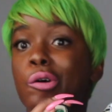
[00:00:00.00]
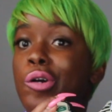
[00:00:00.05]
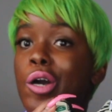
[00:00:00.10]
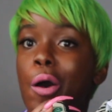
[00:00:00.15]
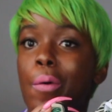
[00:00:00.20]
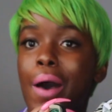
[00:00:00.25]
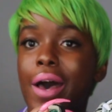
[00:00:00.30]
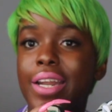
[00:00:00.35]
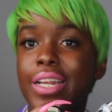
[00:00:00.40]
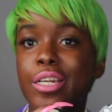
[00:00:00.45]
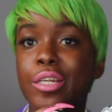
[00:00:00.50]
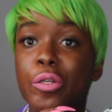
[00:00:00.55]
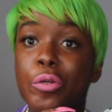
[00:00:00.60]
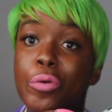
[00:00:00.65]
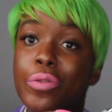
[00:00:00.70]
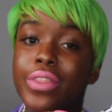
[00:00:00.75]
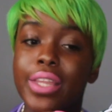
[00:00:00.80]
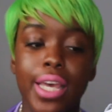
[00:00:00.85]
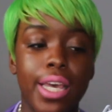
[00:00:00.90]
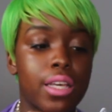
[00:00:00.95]
go out and do
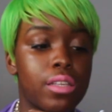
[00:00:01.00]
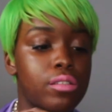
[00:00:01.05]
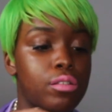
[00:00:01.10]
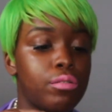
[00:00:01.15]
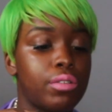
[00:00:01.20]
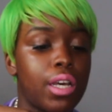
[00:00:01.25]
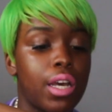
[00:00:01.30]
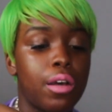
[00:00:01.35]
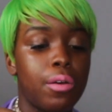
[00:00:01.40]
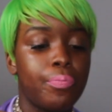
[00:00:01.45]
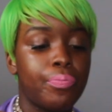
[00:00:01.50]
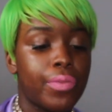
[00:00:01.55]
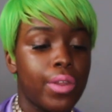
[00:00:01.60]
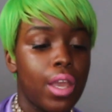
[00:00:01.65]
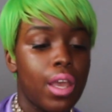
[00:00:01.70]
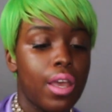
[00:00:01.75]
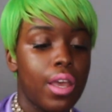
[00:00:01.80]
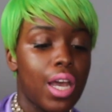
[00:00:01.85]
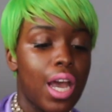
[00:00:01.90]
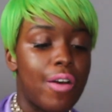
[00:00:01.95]
things, you know,
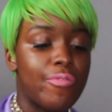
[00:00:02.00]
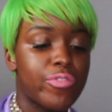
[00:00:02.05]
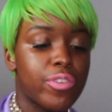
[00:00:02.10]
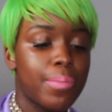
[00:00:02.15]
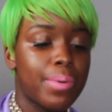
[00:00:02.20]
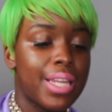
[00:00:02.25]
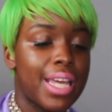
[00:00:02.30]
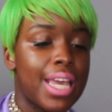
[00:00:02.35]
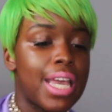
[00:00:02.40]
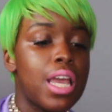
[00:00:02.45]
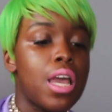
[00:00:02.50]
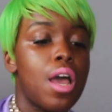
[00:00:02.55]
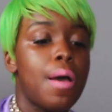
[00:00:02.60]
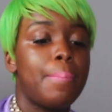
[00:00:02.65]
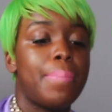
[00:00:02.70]
comfortably.